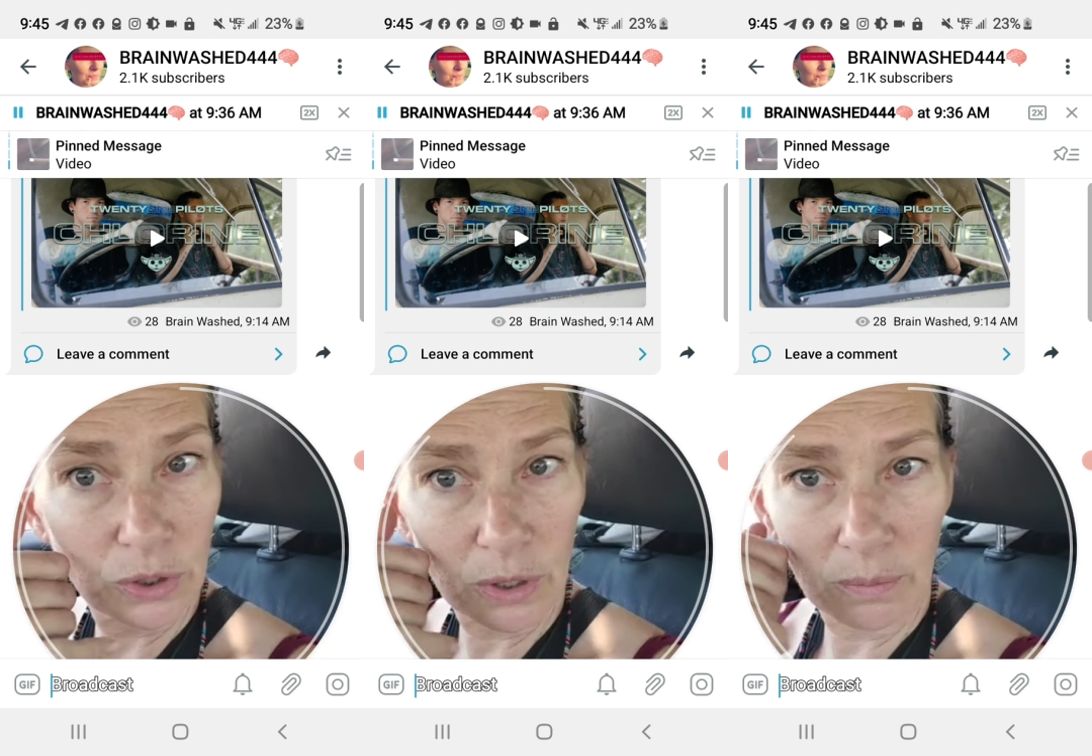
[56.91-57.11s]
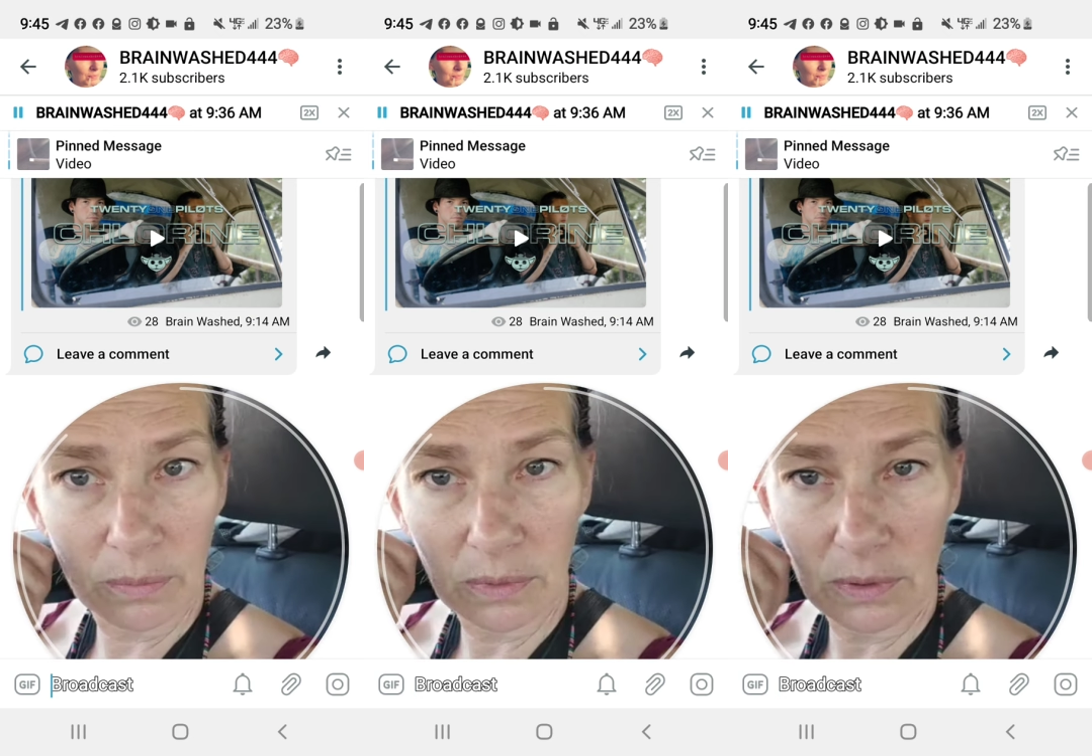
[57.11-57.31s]

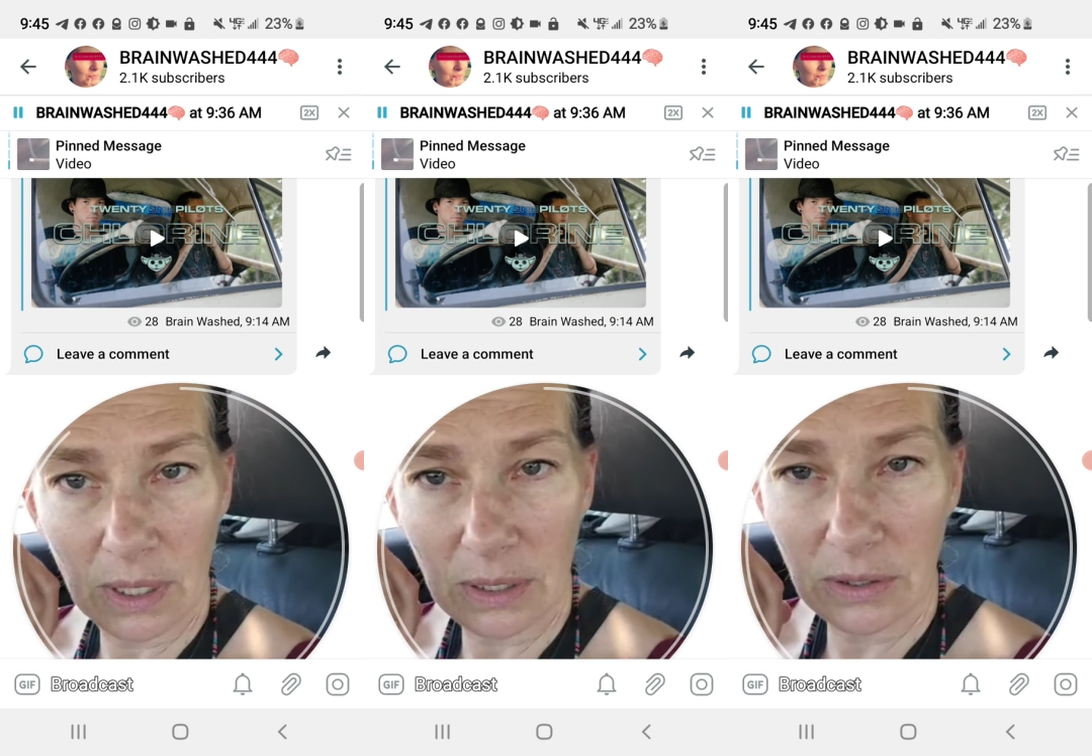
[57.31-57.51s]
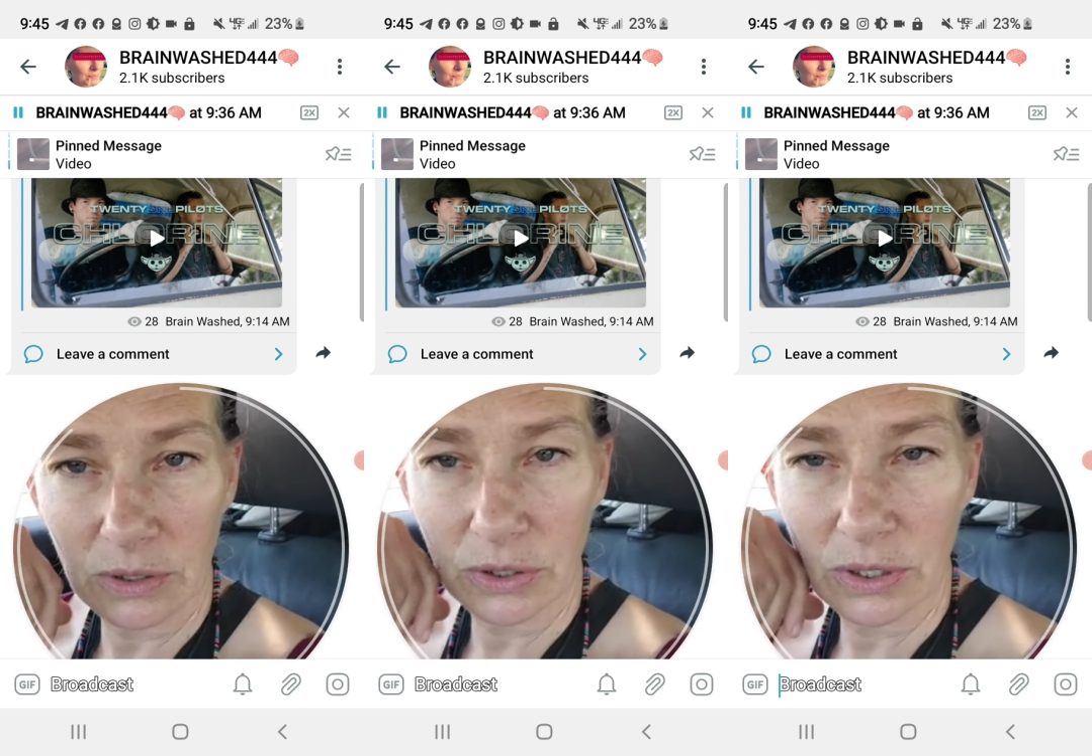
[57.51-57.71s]
dream,
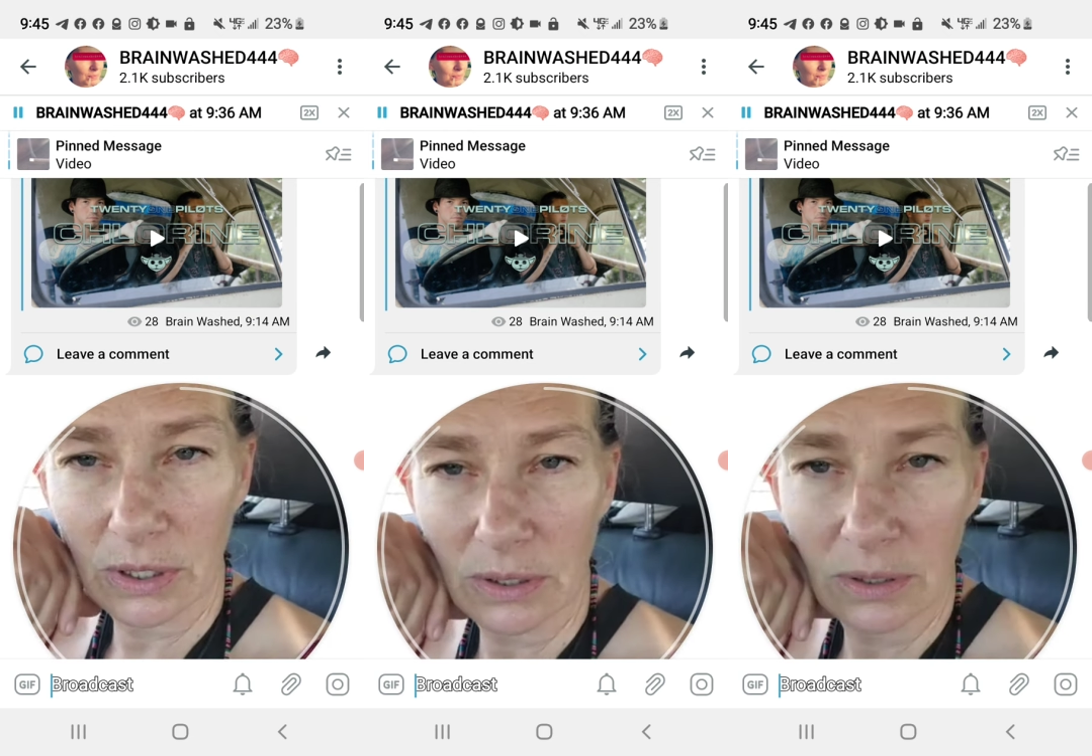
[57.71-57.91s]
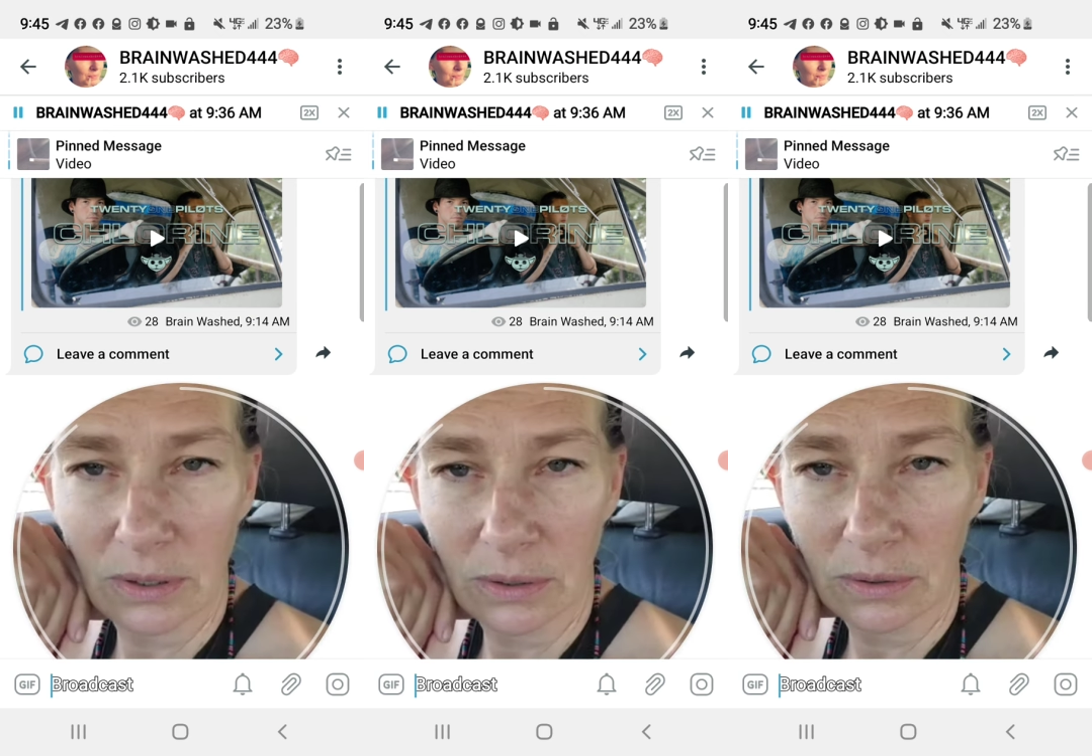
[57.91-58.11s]
doctor
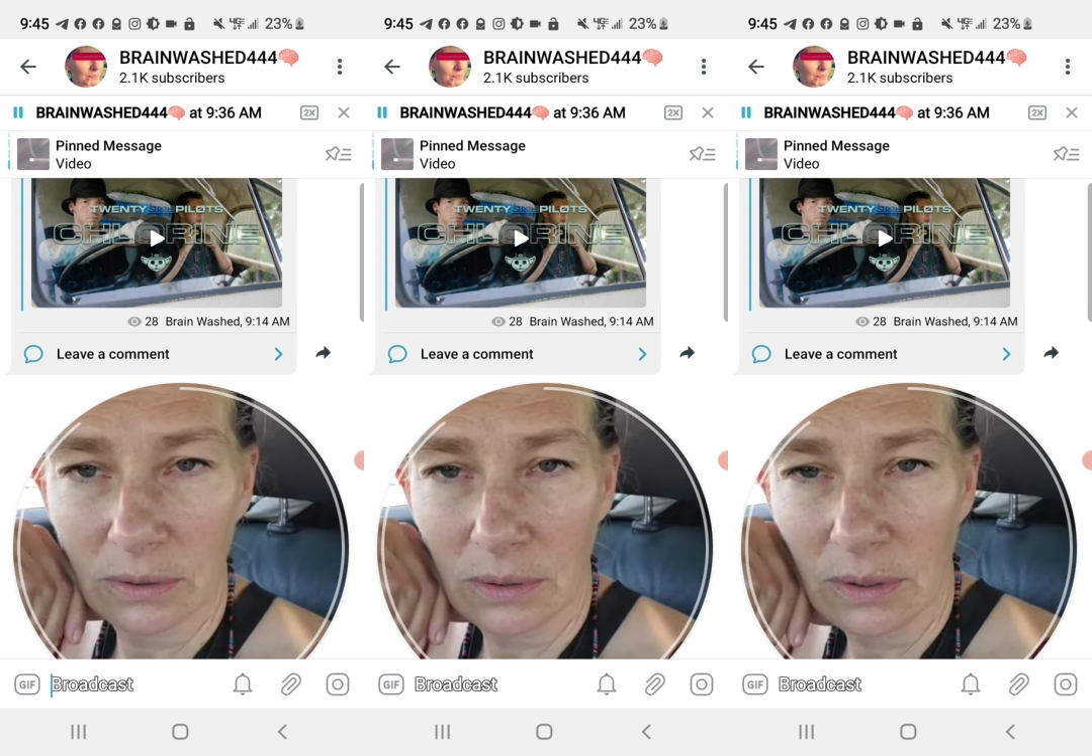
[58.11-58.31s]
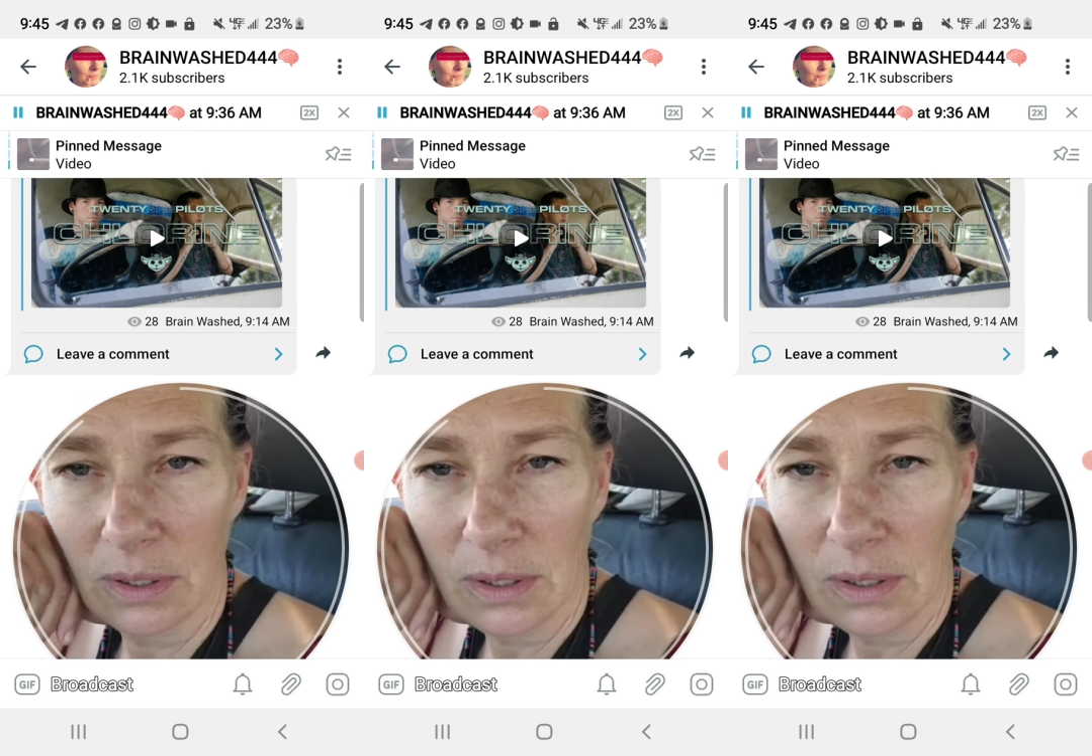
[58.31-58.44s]
says.